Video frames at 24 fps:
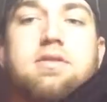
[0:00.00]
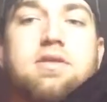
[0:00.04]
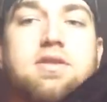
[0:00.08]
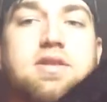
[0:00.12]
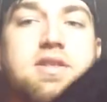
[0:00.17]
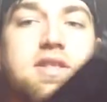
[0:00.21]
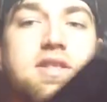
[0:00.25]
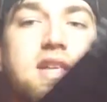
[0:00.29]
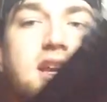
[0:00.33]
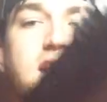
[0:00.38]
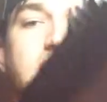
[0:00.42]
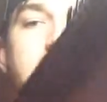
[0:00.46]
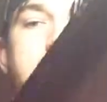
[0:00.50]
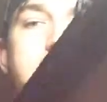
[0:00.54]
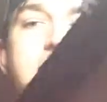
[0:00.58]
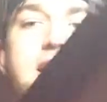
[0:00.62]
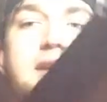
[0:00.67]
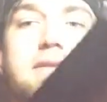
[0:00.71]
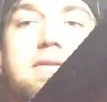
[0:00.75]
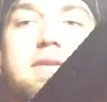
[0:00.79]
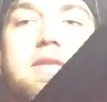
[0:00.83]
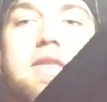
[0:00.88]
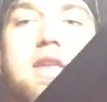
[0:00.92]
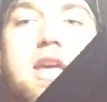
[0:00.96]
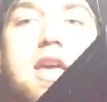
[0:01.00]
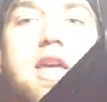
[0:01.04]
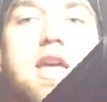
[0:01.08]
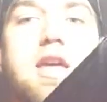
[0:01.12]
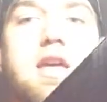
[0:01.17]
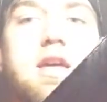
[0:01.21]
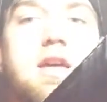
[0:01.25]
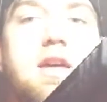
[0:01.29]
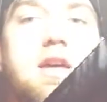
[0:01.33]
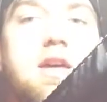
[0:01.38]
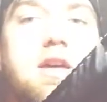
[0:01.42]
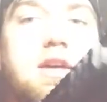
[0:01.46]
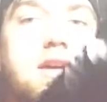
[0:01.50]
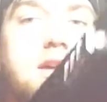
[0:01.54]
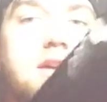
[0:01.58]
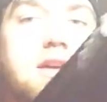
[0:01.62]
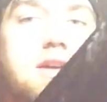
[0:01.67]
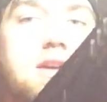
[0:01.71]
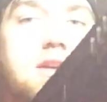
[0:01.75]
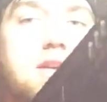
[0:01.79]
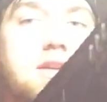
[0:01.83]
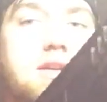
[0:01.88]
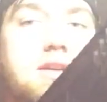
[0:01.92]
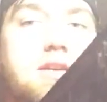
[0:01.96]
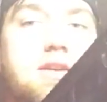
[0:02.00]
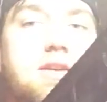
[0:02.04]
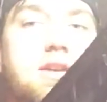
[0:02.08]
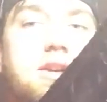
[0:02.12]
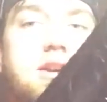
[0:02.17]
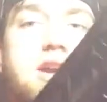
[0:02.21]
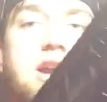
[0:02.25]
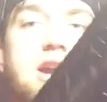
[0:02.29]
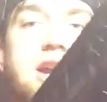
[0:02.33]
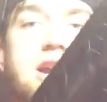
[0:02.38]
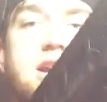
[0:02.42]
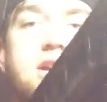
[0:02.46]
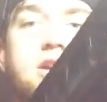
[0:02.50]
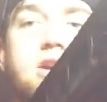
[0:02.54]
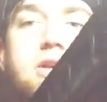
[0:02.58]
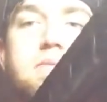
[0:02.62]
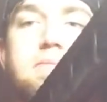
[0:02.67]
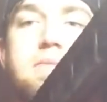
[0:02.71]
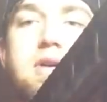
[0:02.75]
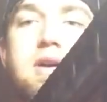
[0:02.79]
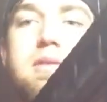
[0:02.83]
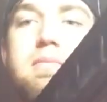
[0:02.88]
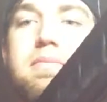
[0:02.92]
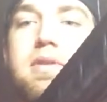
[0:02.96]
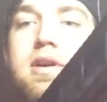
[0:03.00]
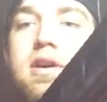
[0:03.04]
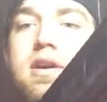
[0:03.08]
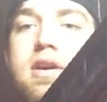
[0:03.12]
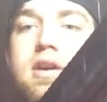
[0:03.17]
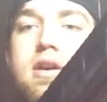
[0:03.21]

Sticking back with your handguard pump,